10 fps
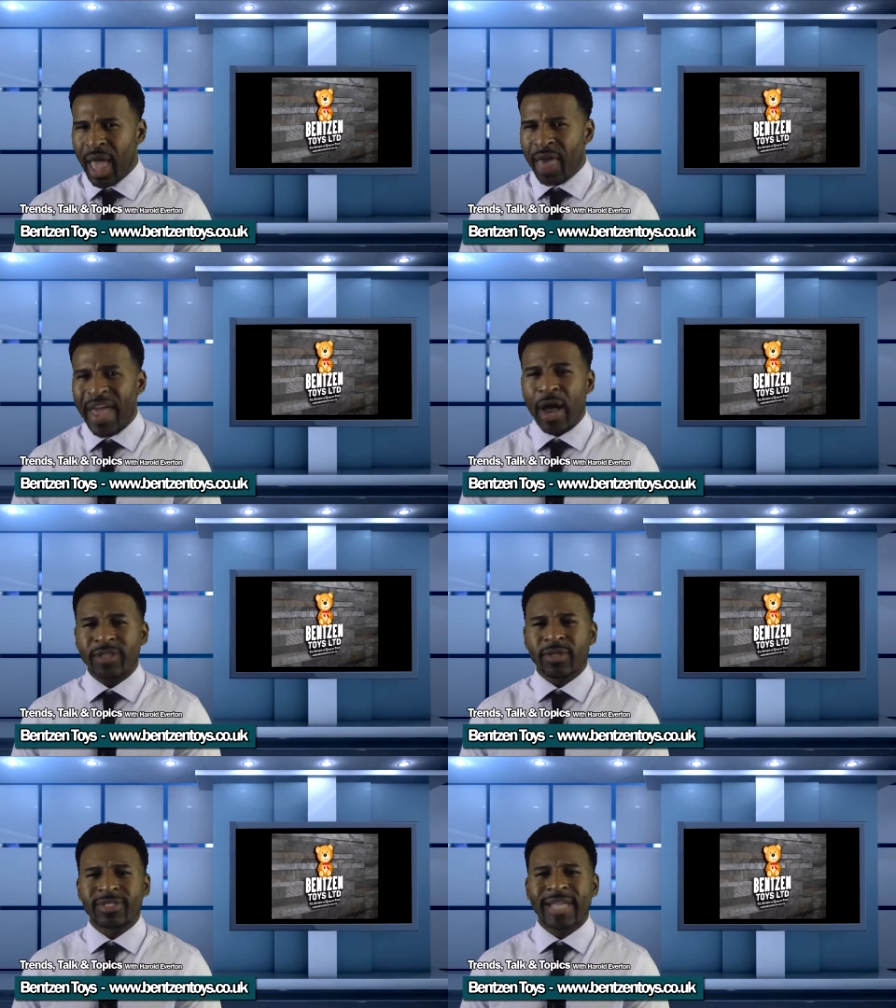They
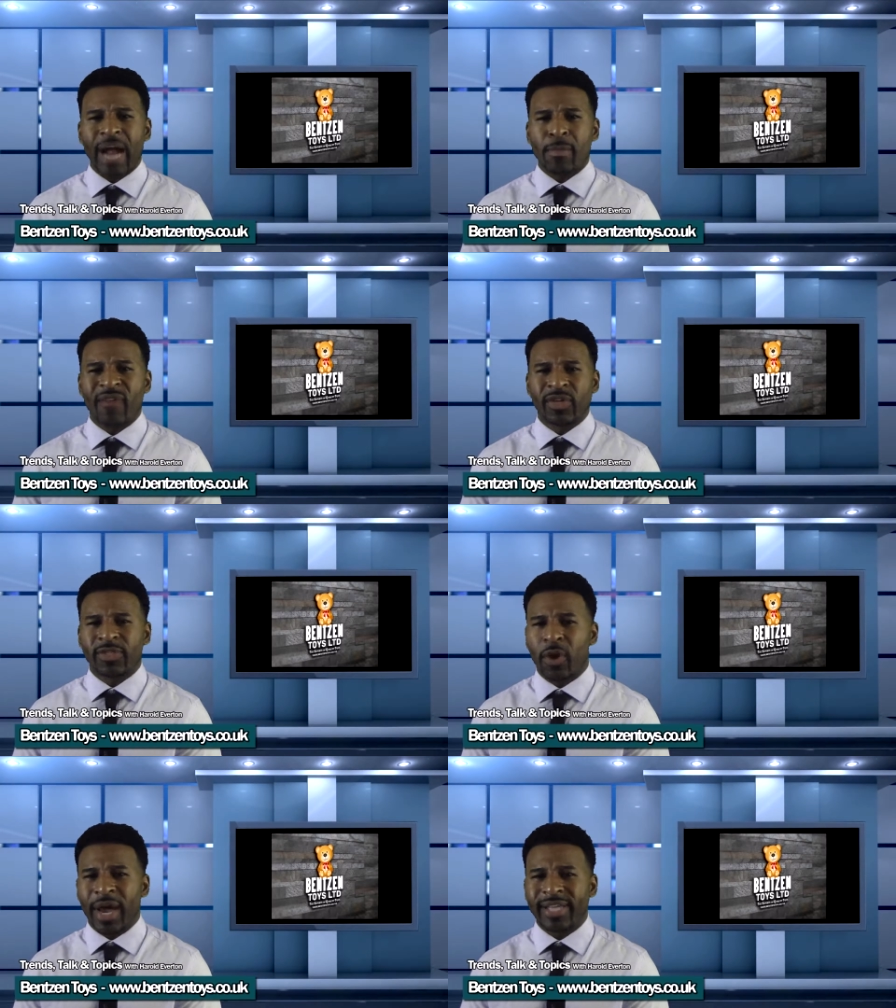also stock Marvel
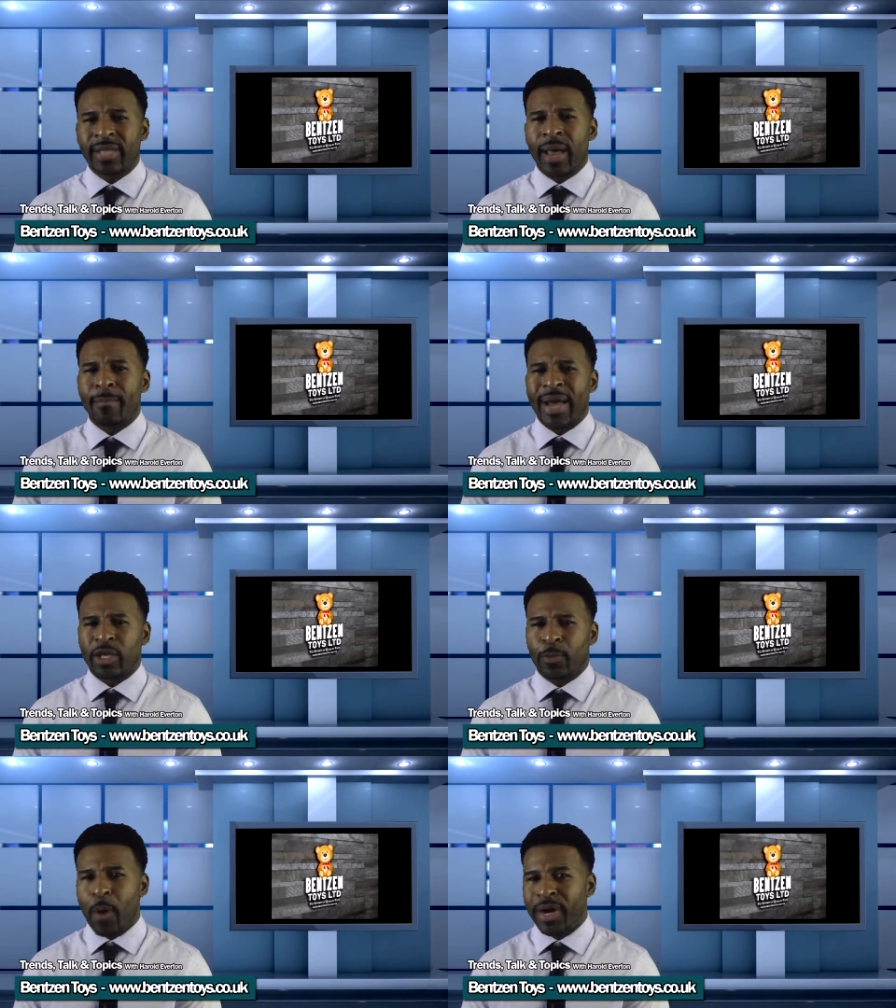Toys, My
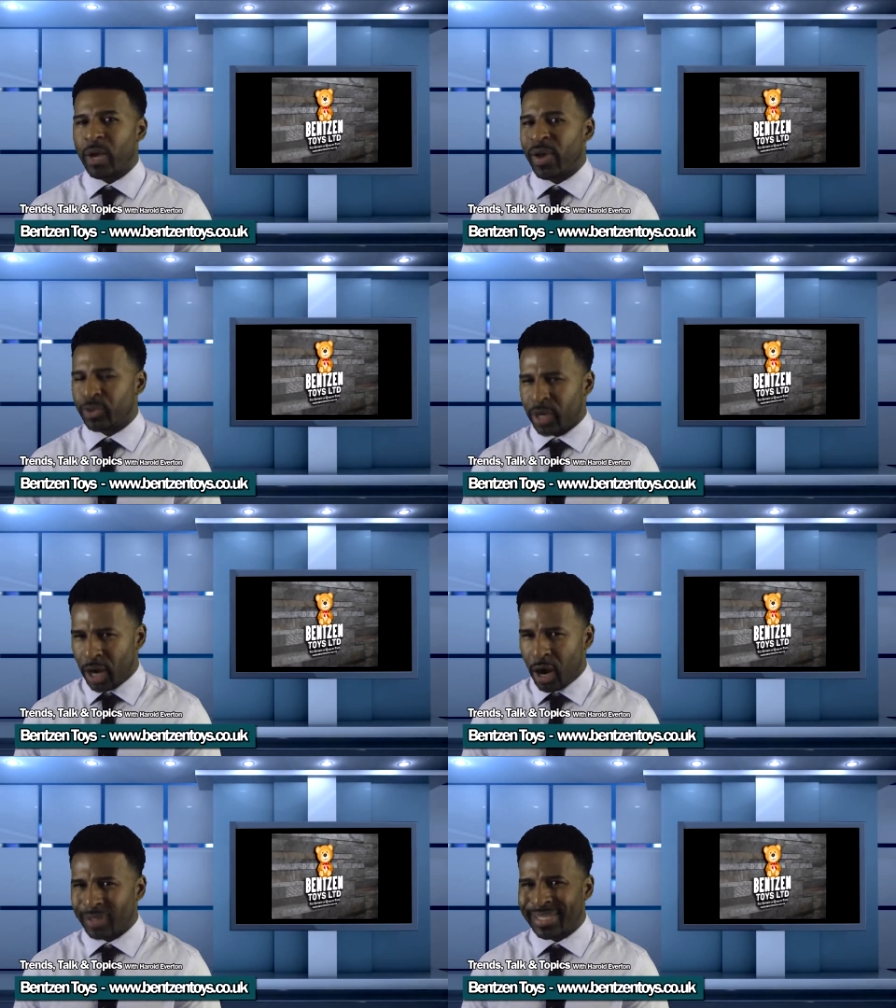Little Pony Equestria
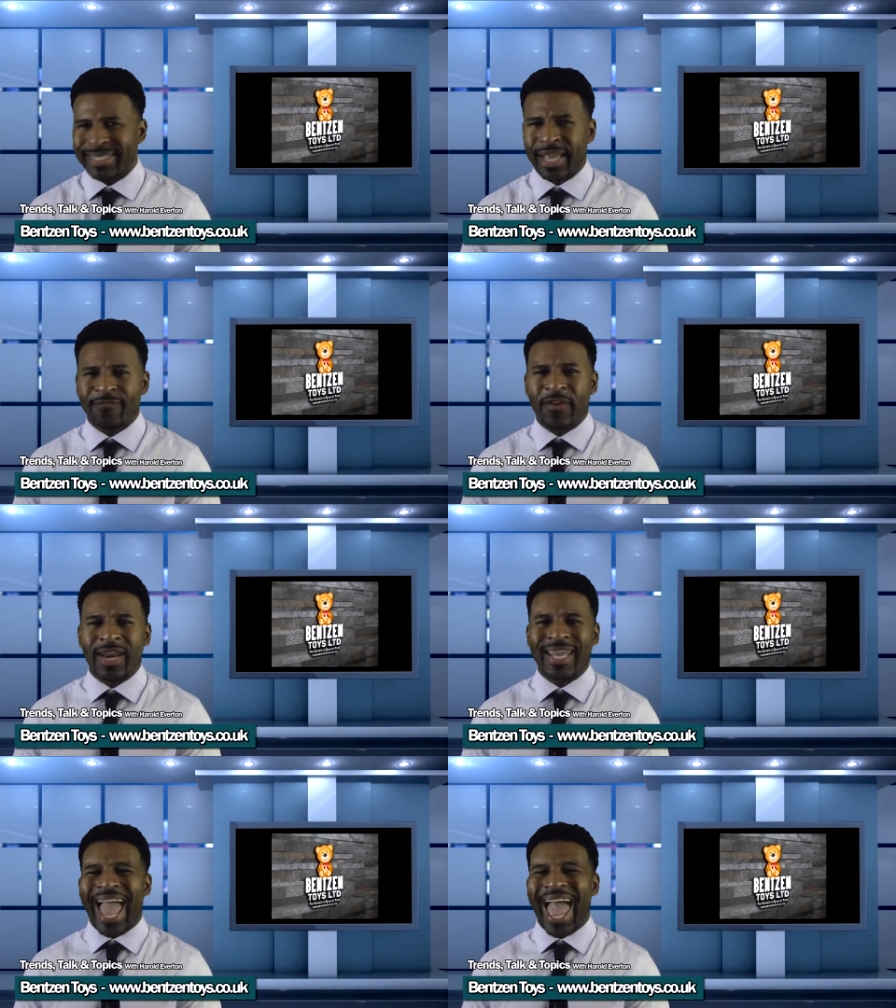Girls, Disney
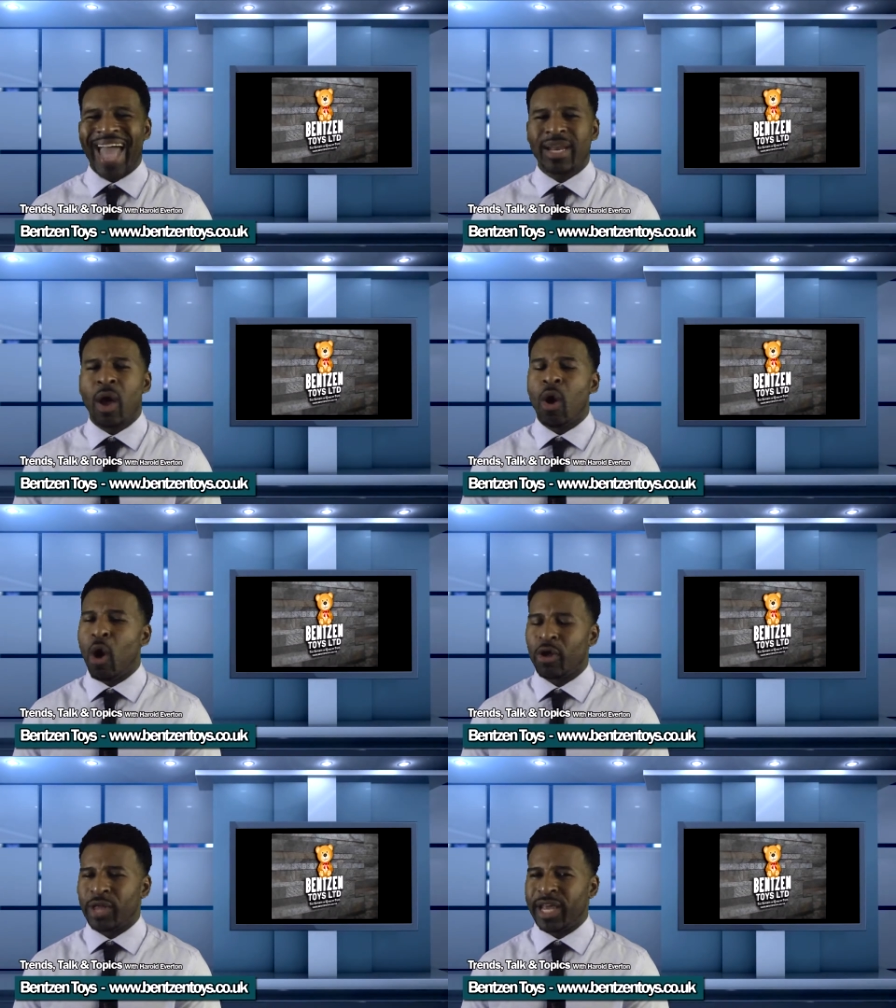Infinity, and
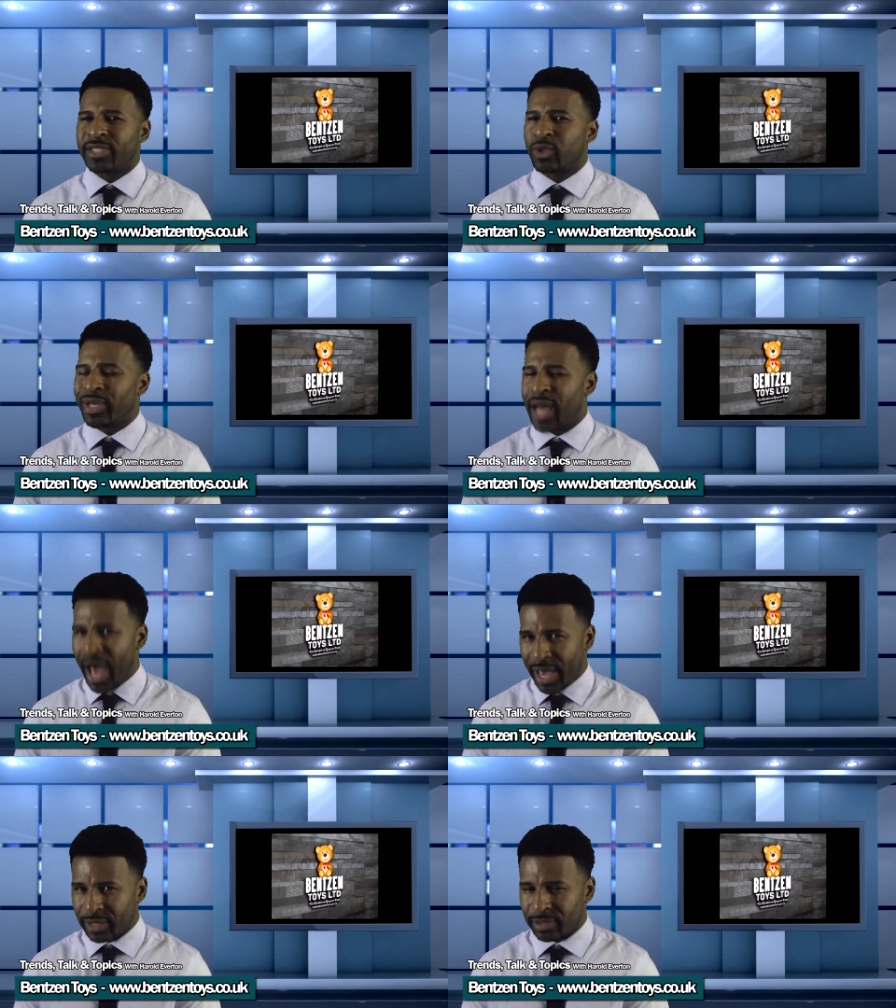all the latest toy
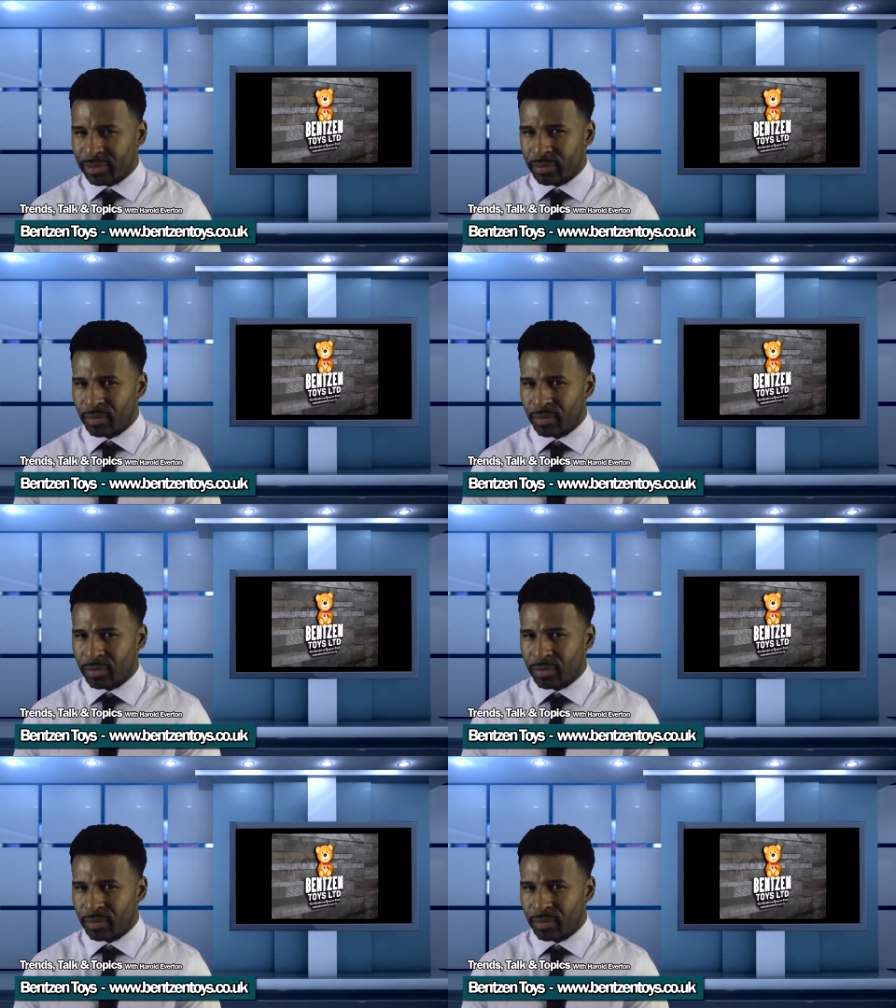lines.